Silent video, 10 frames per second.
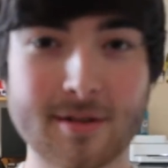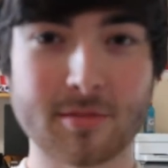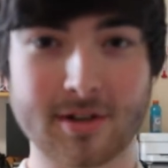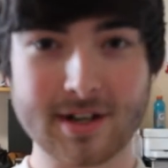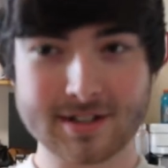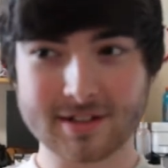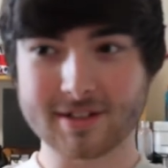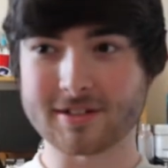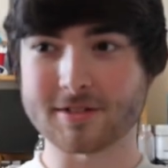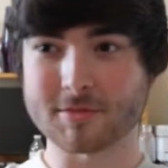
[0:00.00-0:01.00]

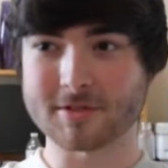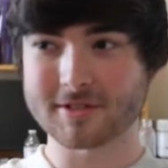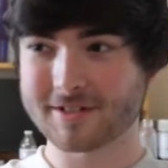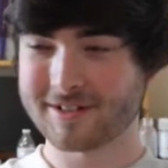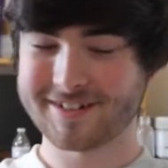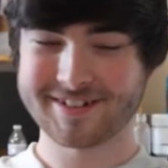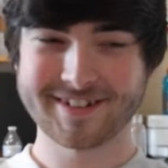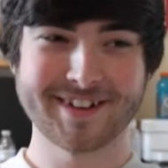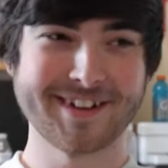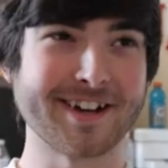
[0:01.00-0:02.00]
procrastinate a little more,
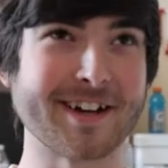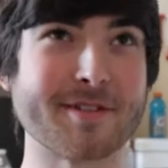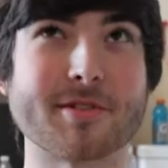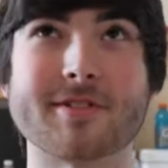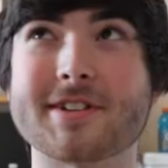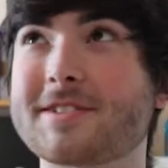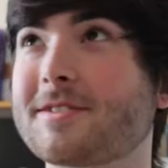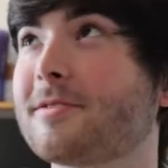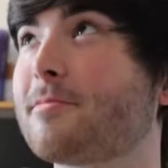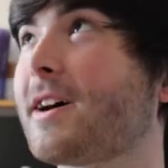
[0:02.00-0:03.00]
I'm going
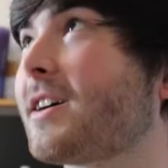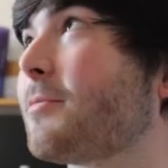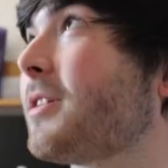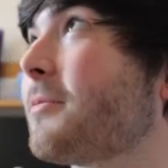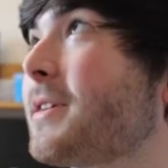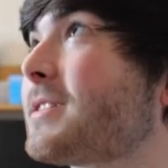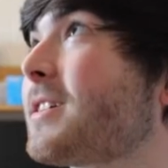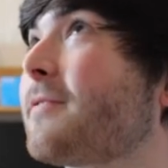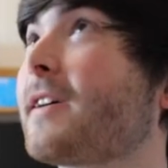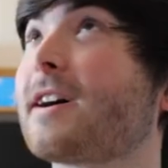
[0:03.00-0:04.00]
to pack up all of my
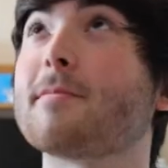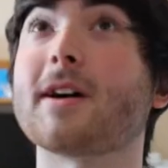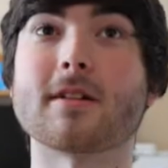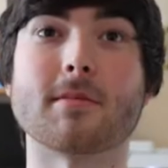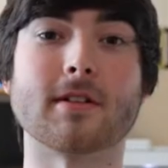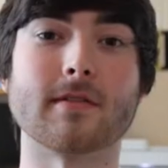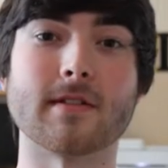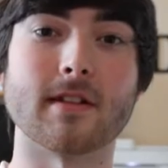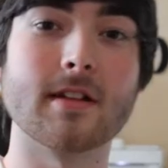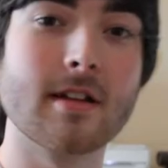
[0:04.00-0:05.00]
stuff. I gotta pack up all of
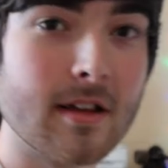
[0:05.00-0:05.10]
the